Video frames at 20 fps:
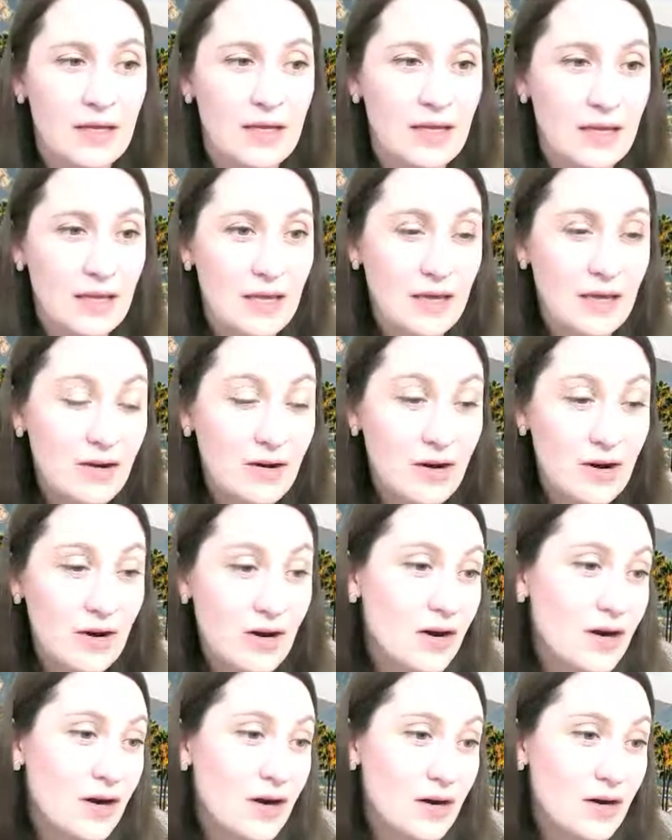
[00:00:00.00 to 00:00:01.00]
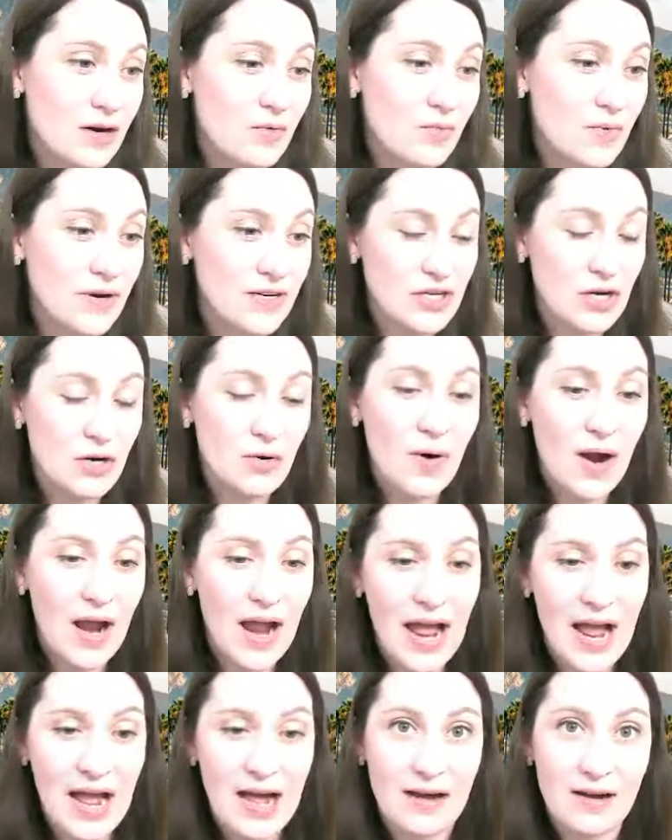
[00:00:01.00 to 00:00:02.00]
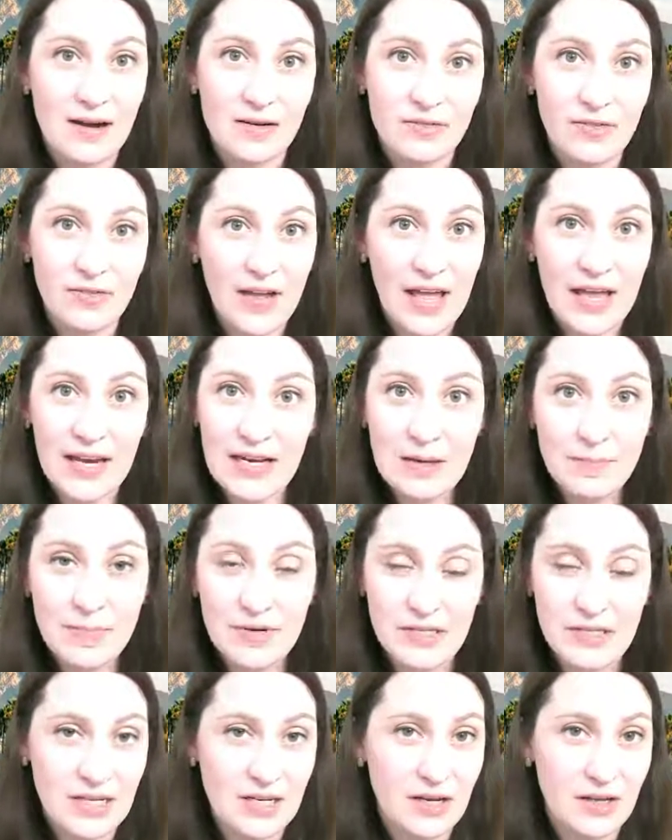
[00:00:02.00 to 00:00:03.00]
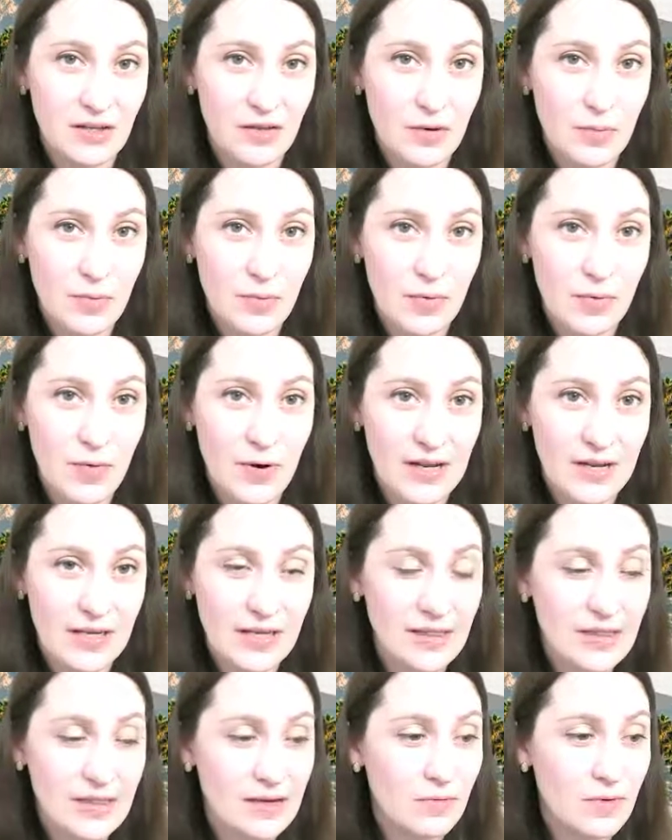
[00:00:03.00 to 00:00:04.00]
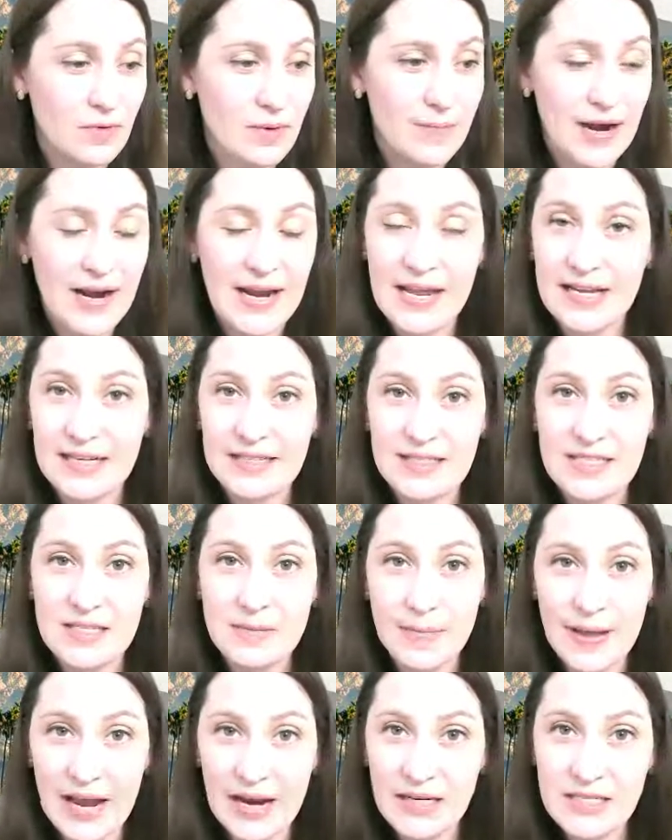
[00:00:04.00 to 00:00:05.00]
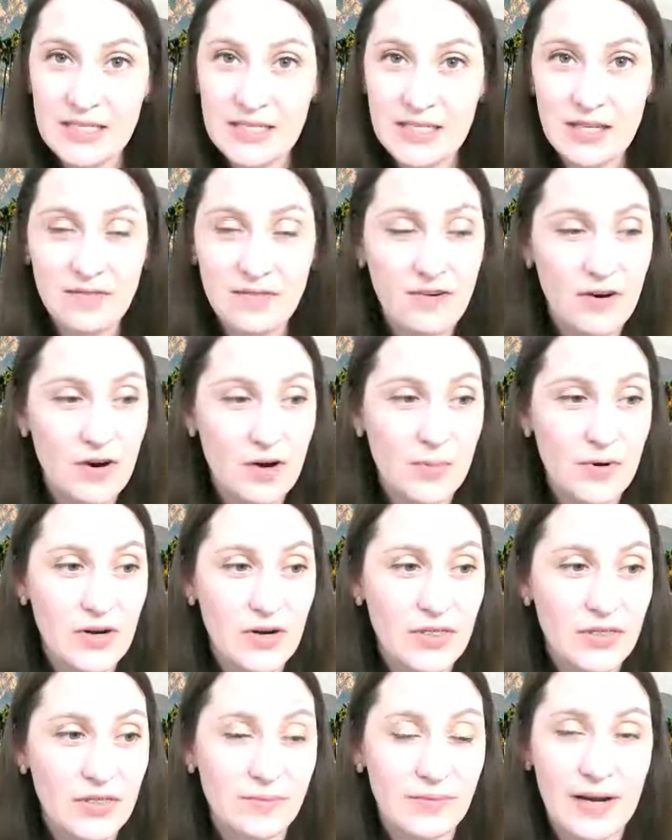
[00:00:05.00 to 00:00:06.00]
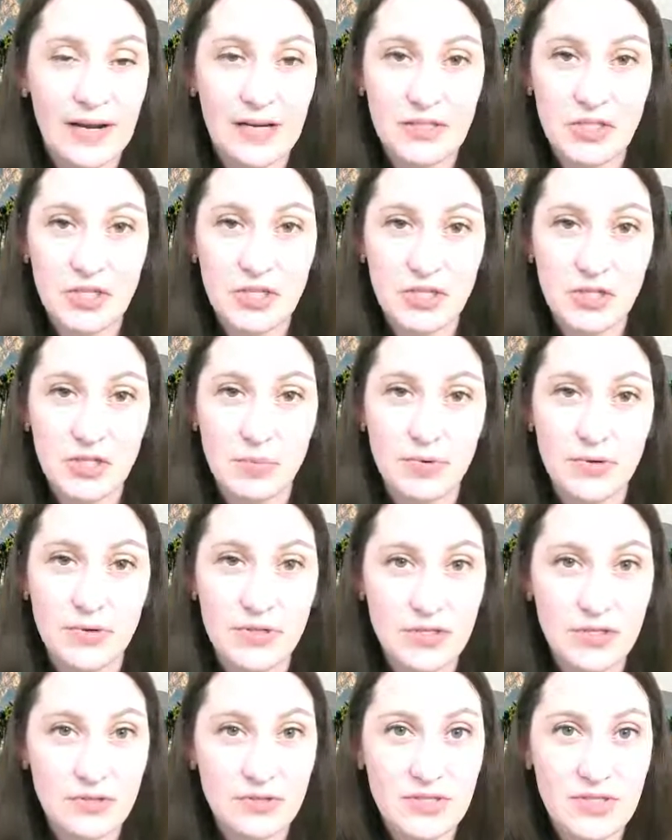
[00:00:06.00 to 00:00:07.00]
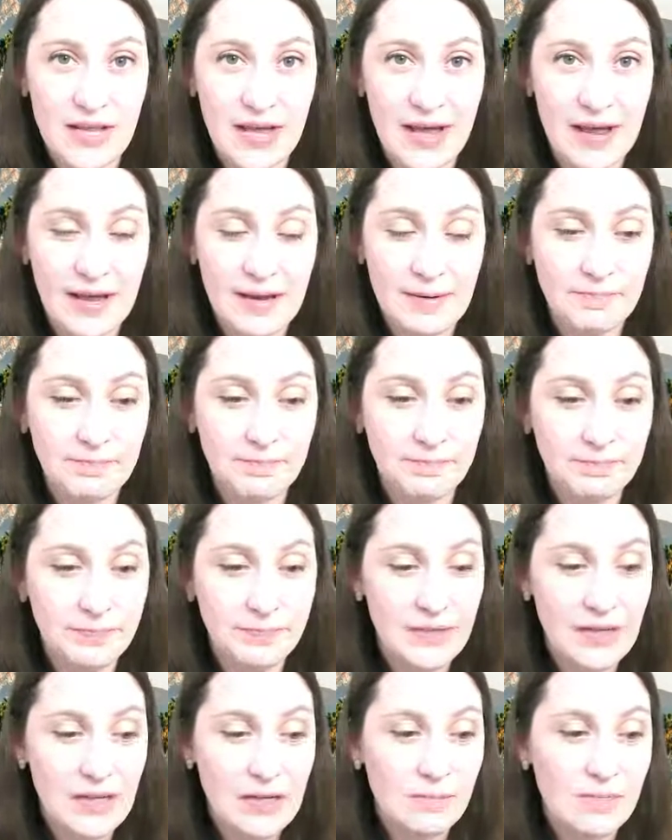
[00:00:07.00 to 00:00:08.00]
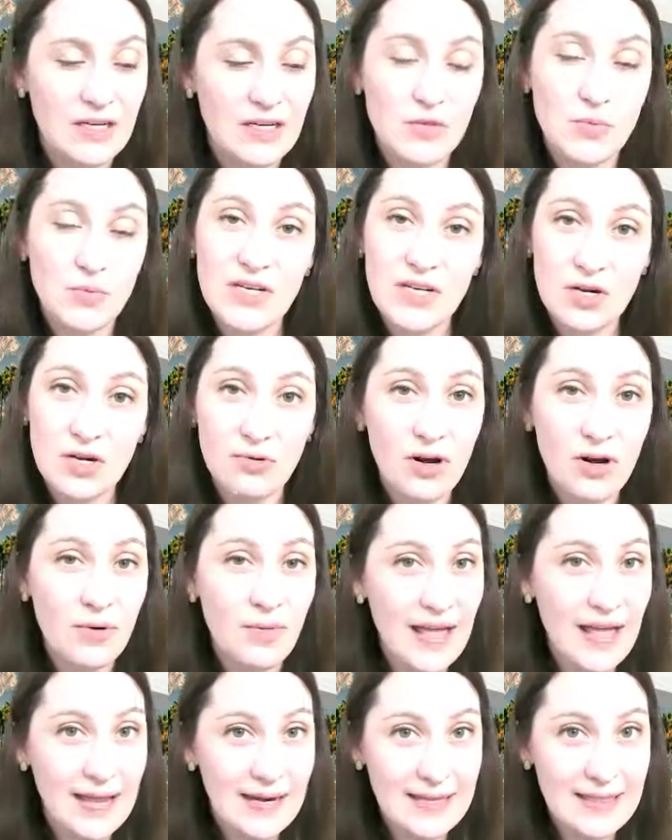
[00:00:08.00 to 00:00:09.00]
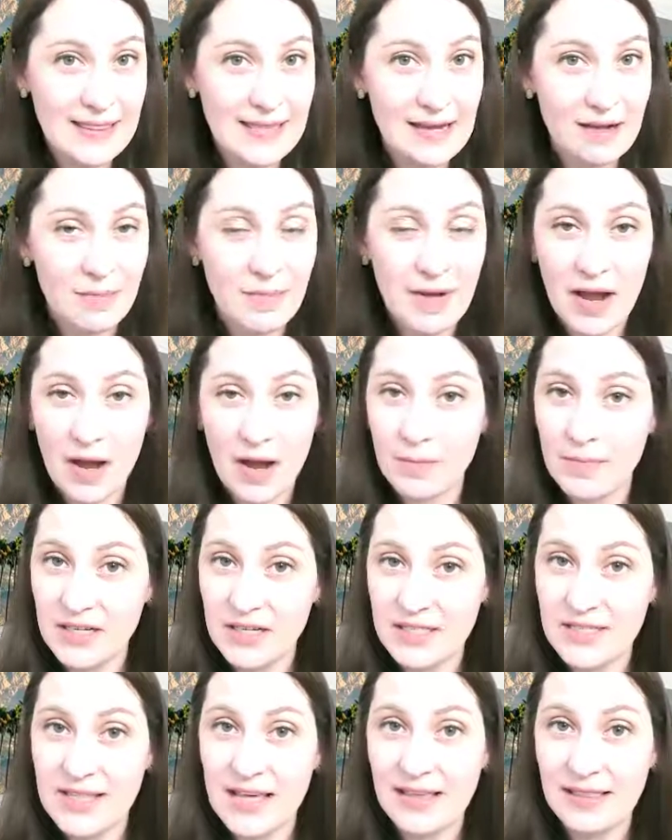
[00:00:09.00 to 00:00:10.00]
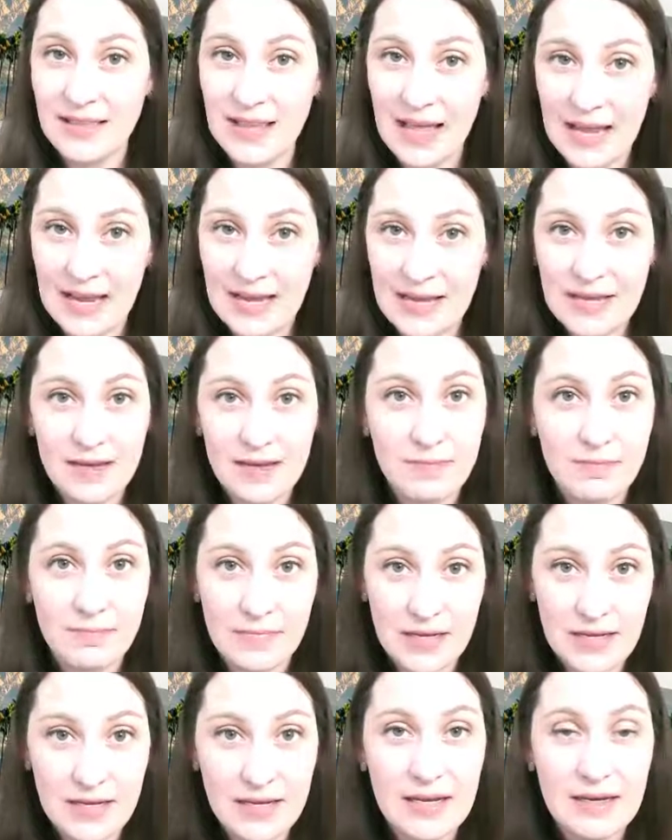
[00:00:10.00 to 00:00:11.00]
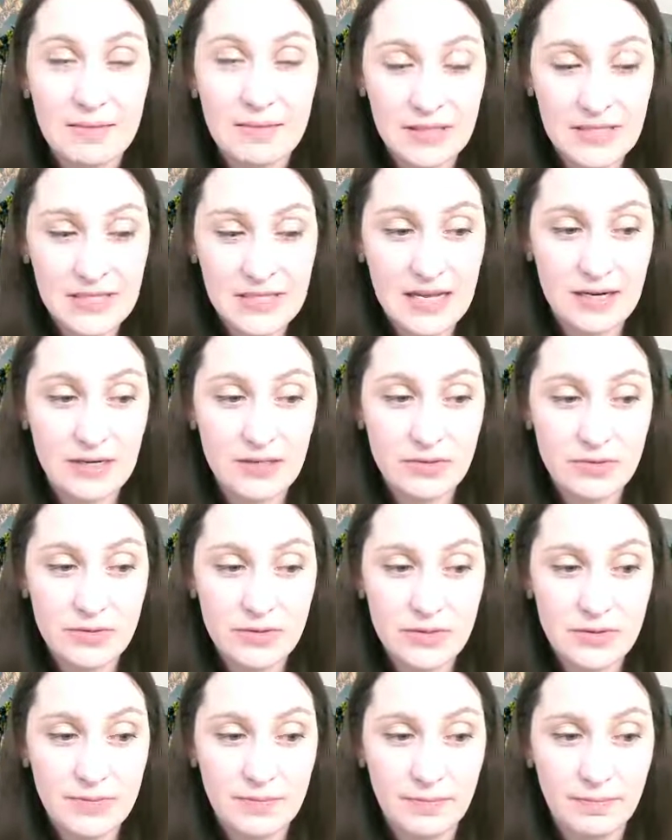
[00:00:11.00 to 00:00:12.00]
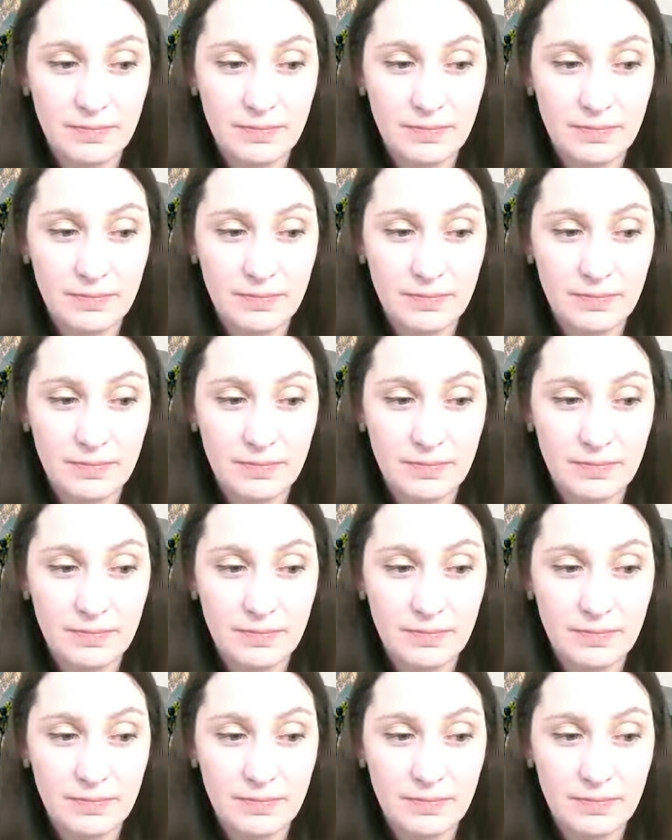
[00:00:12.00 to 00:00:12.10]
Here, we don't have any particular point that we might expect the farmer and the rancher to produce at, because we don't know anything about how much they like meat and potatoes.